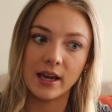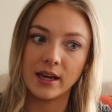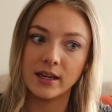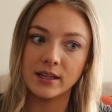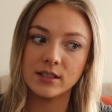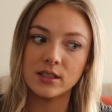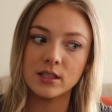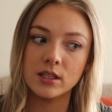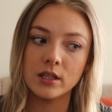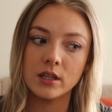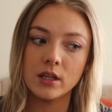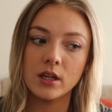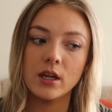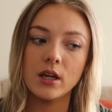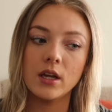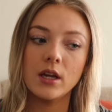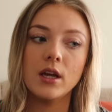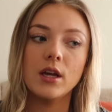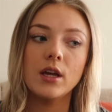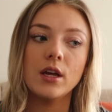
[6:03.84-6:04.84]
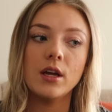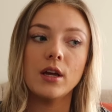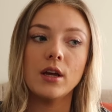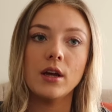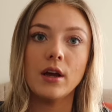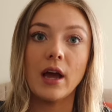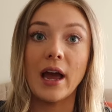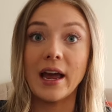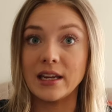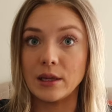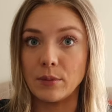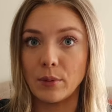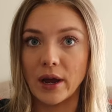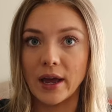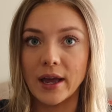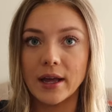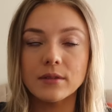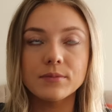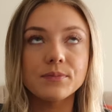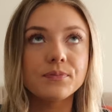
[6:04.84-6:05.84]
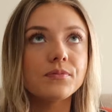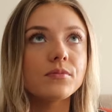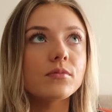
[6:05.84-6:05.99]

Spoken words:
it anyway.